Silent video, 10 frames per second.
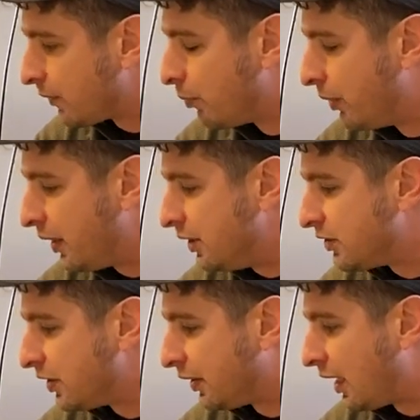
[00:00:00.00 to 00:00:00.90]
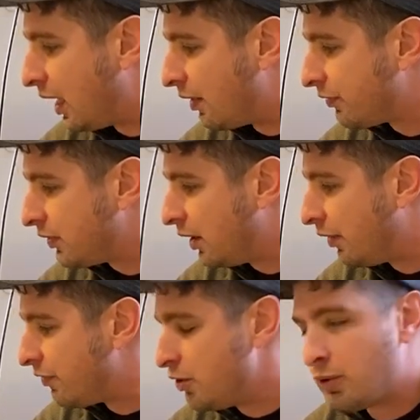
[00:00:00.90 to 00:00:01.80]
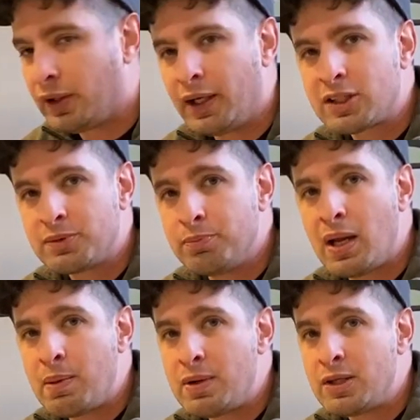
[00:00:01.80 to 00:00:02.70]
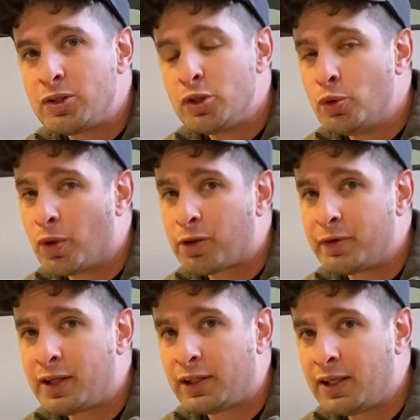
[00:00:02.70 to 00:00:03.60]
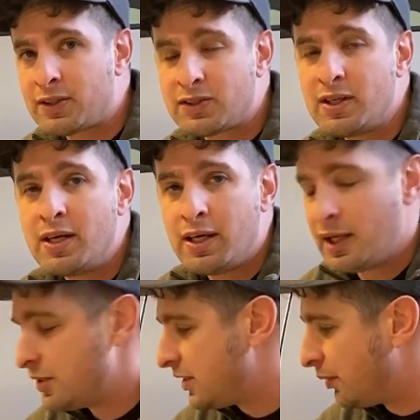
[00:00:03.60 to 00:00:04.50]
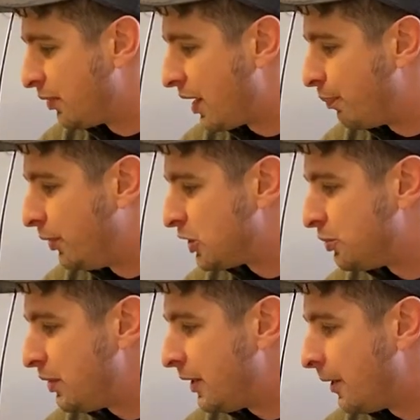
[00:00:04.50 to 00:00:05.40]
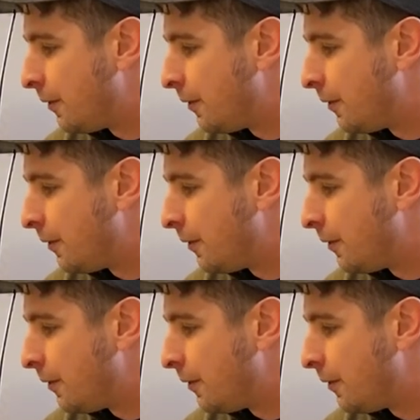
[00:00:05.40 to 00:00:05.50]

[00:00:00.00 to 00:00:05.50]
Bring it into the left a few clicks, maybe 2 or 3 clicks, and see where that puts me.